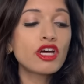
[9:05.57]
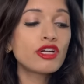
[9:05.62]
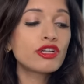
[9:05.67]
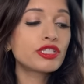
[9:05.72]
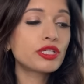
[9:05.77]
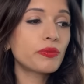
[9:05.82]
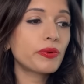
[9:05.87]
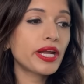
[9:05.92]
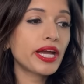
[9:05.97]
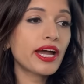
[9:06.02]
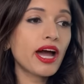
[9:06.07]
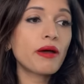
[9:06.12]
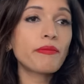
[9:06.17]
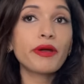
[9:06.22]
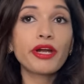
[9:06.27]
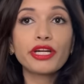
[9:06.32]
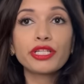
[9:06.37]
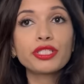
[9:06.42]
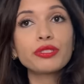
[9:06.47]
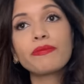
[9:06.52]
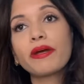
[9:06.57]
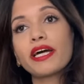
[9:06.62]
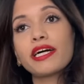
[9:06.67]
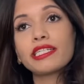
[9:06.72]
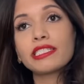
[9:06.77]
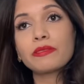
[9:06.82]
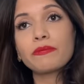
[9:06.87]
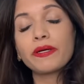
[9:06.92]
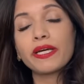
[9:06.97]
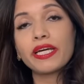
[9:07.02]
So when I got married to my
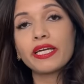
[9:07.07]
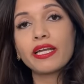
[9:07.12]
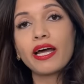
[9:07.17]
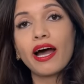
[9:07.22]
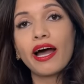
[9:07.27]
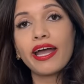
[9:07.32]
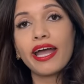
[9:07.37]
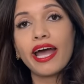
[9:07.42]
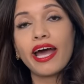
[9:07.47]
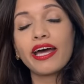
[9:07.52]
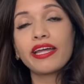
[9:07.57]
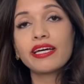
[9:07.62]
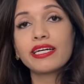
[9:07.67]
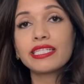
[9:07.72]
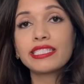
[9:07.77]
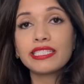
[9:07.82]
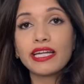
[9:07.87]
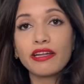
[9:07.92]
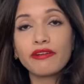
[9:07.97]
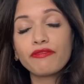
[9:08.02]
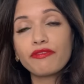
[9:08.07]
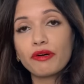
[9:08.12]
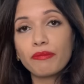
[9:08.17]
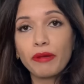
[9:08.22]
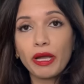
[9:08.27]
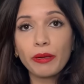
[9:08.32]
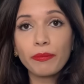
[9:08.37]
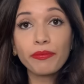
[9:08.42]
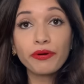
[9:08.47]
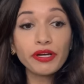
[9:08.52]
husband, I had a son from
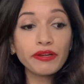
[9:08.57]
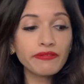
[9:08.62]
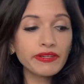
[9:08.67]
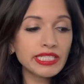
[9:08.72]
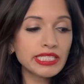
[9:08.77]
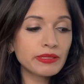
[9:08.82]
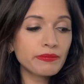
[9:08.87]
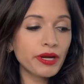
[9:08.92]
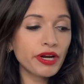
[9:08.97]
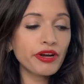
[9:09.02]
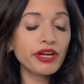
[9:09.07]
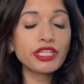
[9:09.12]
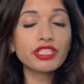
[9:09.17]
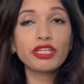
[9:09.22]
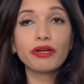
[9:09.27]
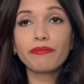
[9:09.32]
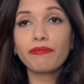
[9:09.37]
my previous marriage.